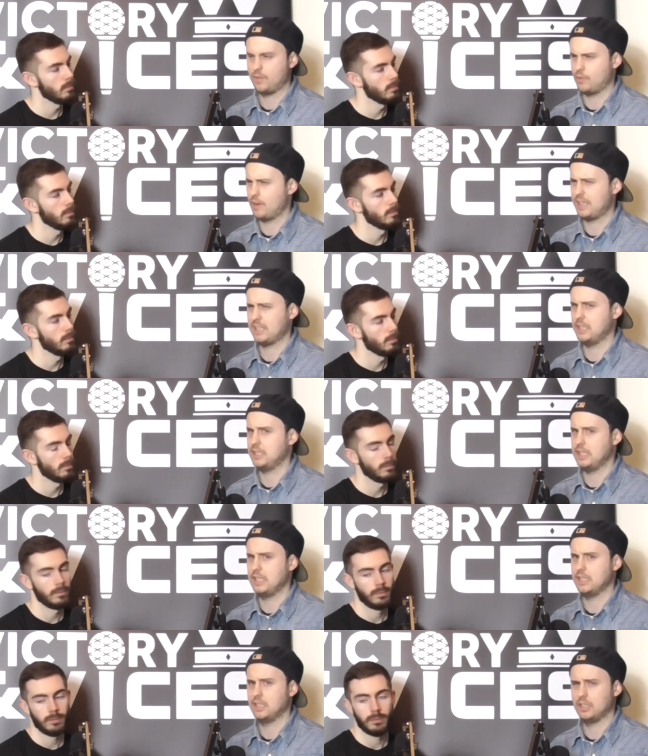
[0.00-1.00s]
Speaker 1: now for the rest of the
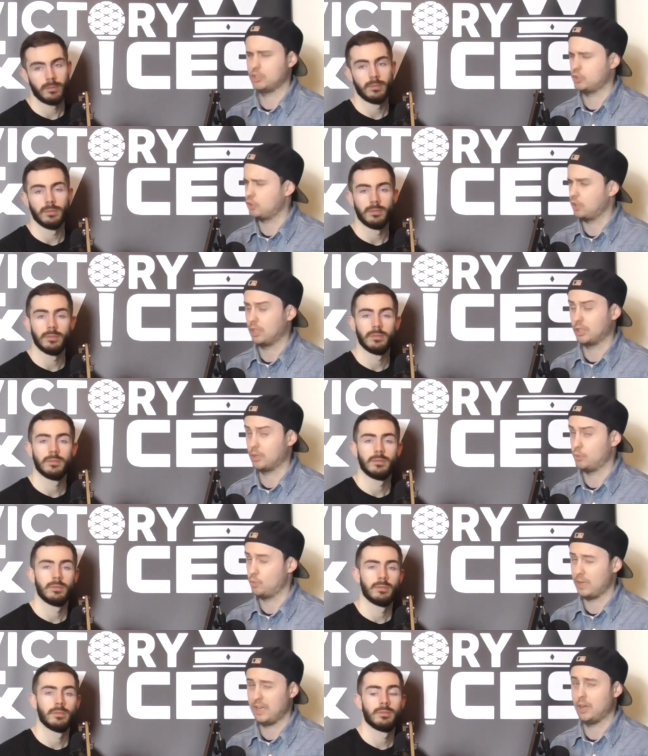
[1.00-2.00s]
season. They'll mm. struggle to
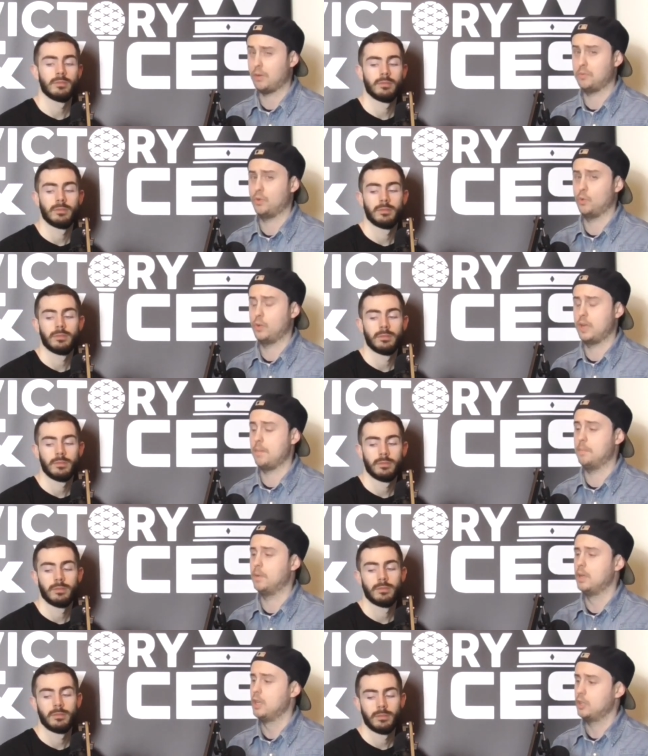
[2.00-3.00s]
really offload
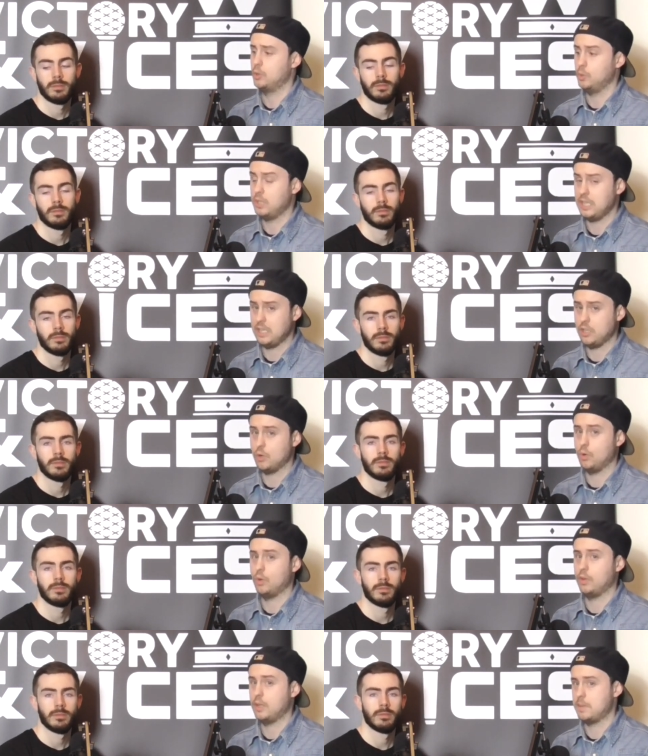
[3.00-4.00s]
him.
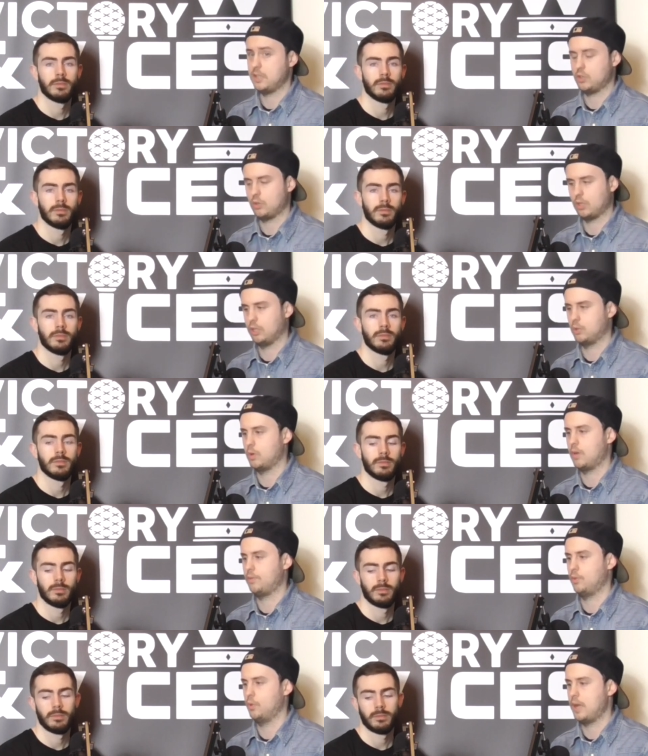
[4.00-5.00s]
Coutinho, they may struggle to
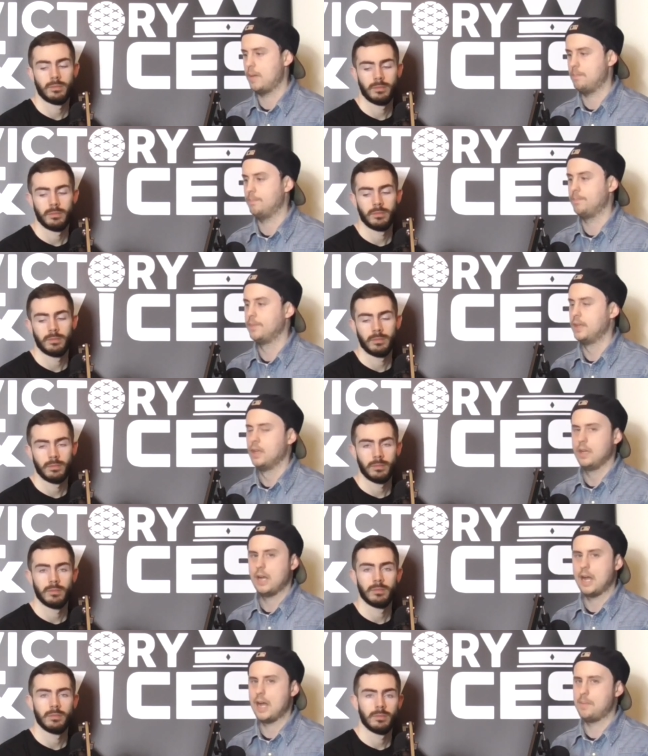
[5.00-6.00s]
offload him.
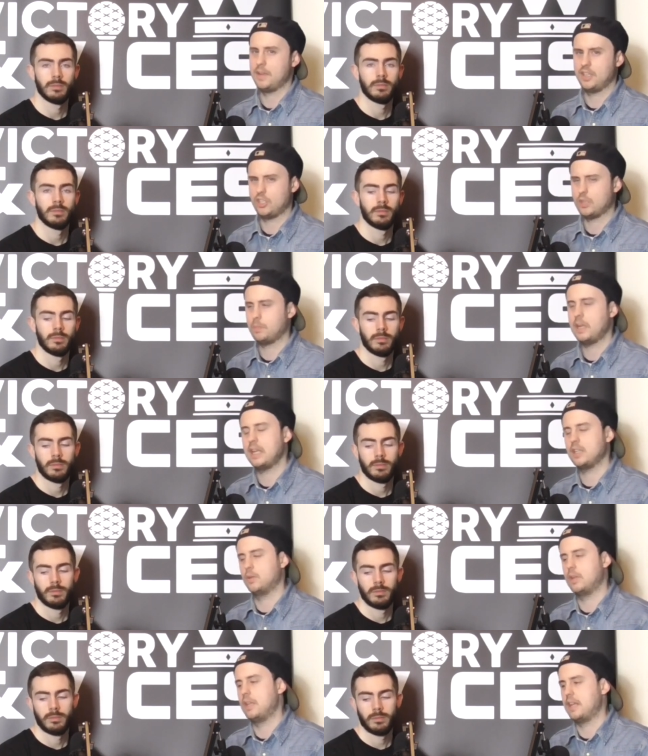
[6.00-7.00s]
Um, and there's just
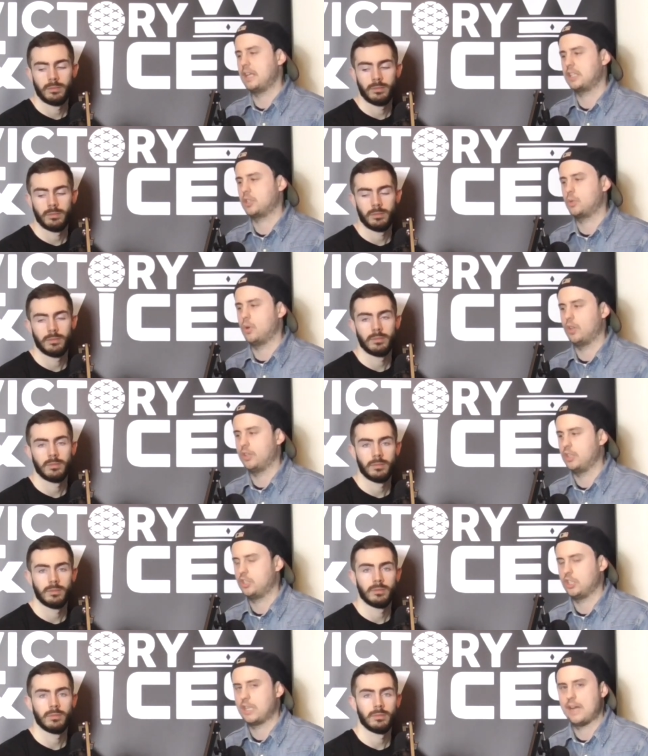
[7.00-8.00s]
players within that squad
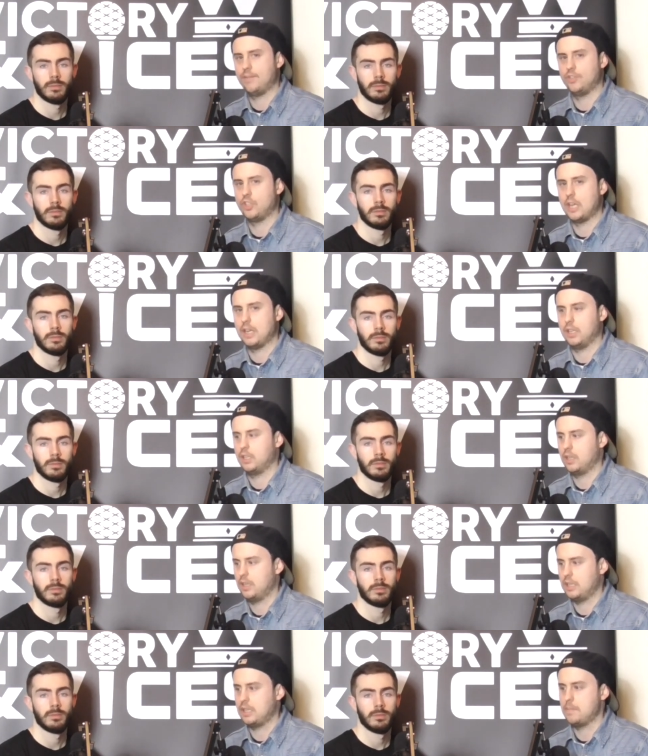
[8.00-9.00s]
that just haven't
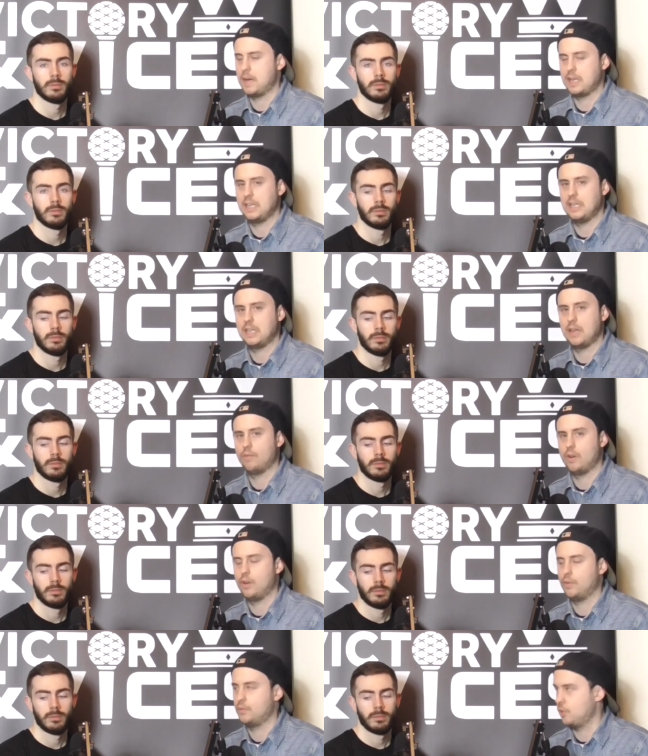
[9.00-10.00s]
gelled that they might need to get
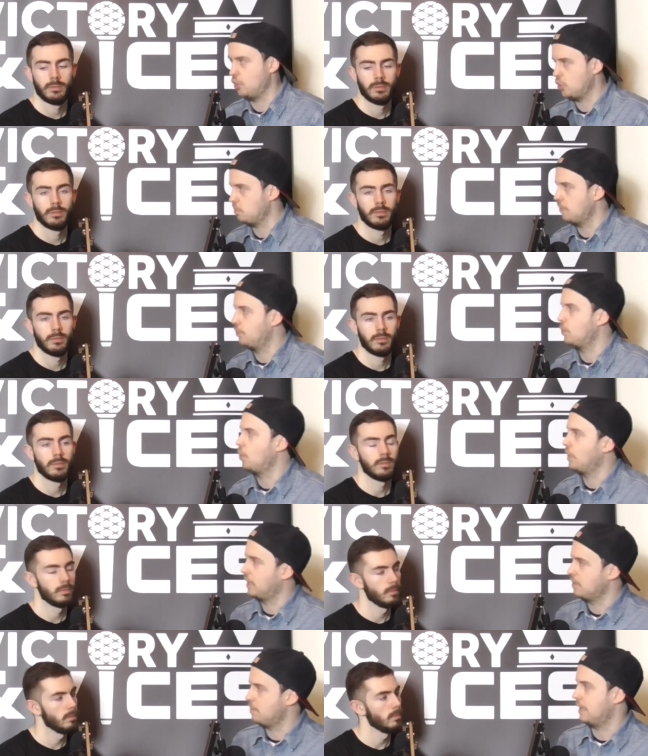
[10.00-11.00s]
rid of first
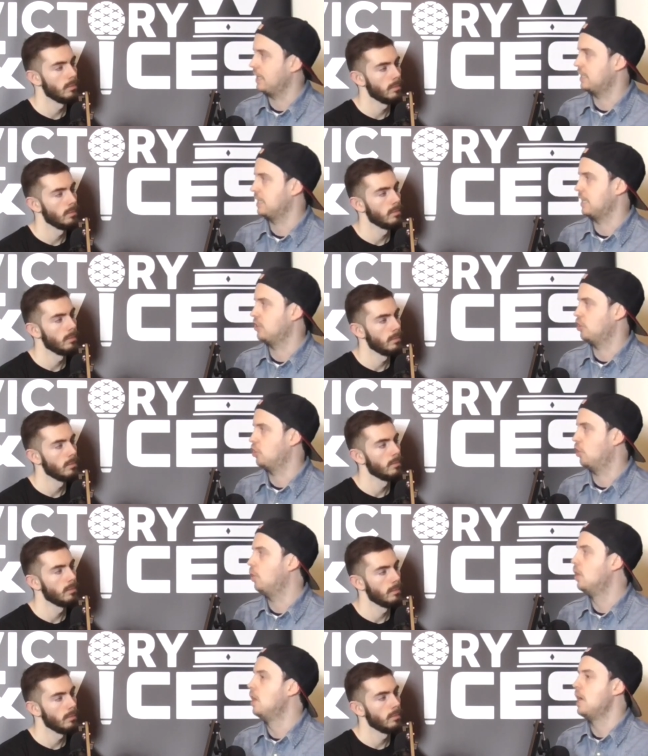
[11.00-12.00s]
before they can buy a
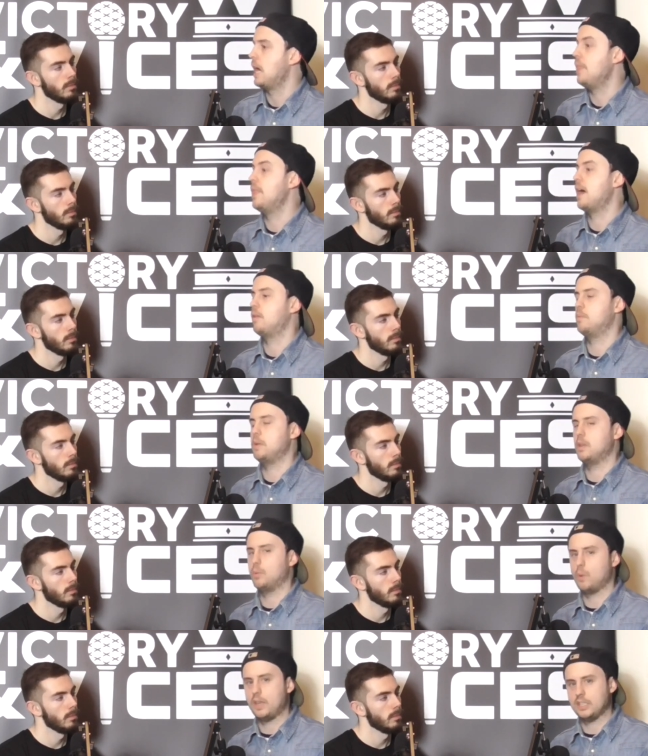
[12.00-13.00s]
Sancho. And that would be
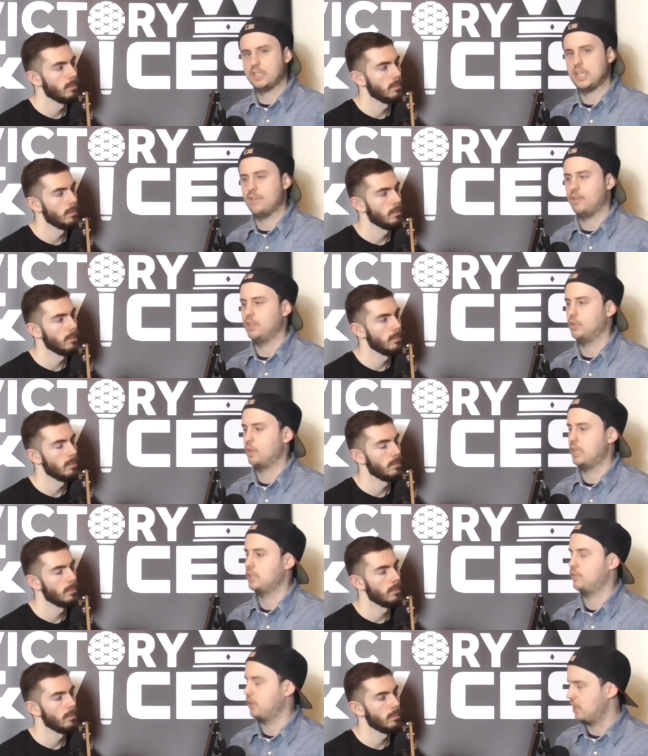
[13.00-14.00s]
the one saving
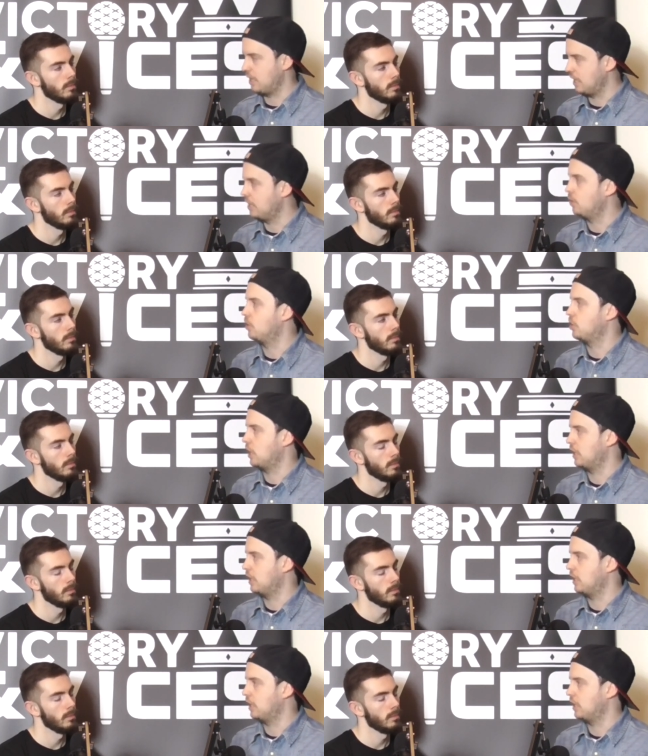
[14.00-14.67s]
grace for United or